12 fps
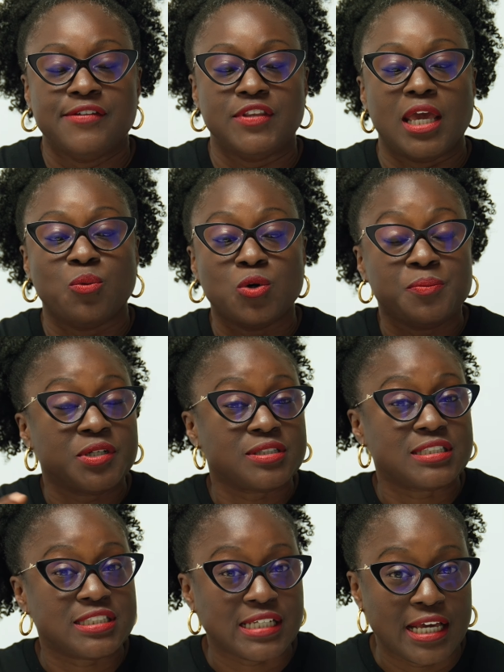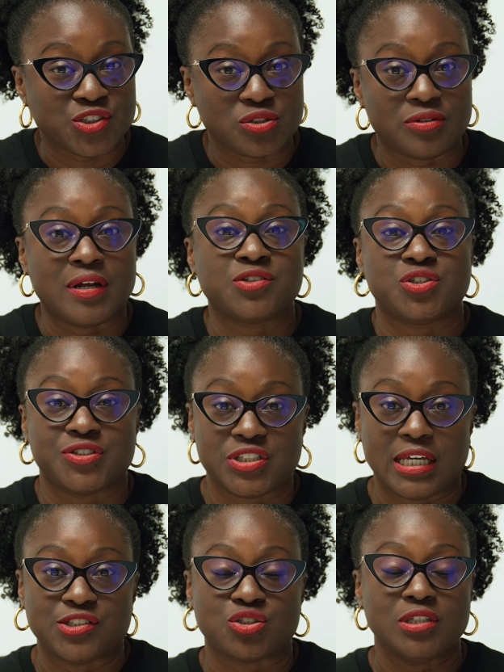They will build a schedule around your
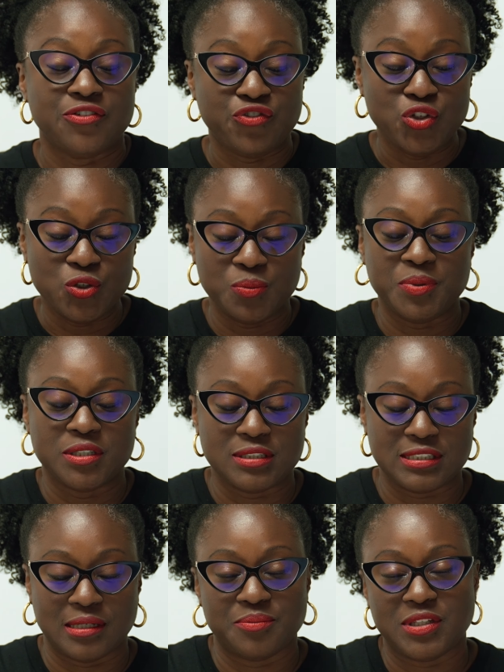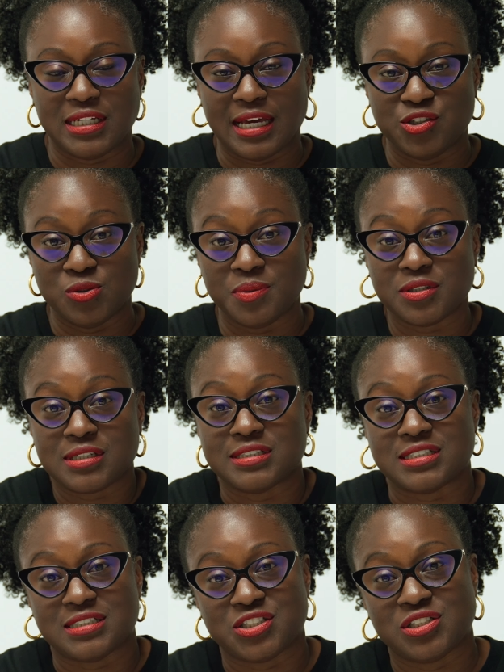schedule. If you build something and you build
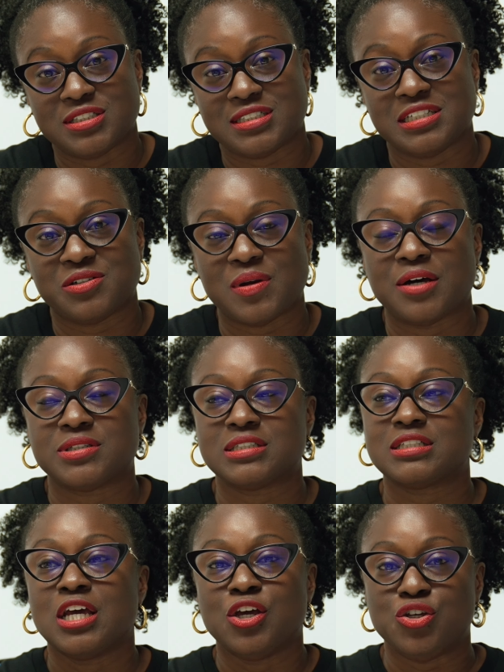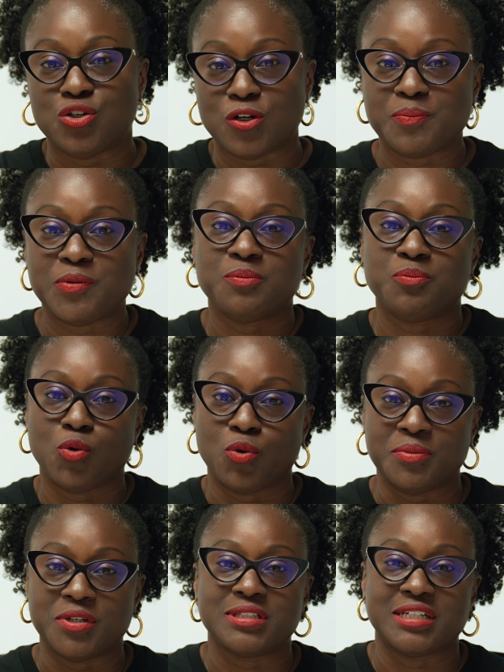consistency around it, your people
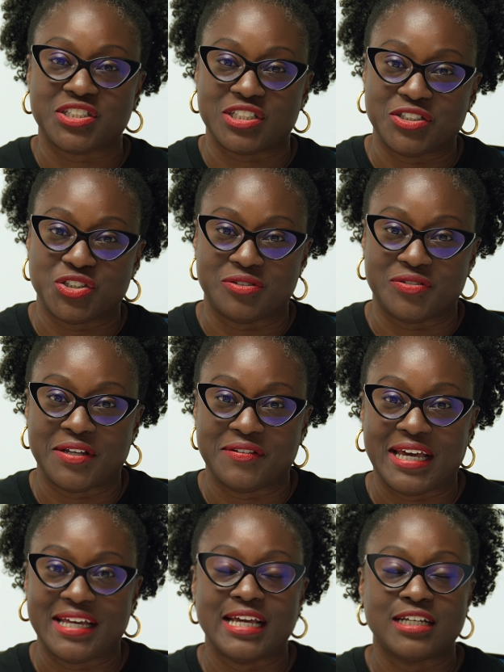will build their schedule around that.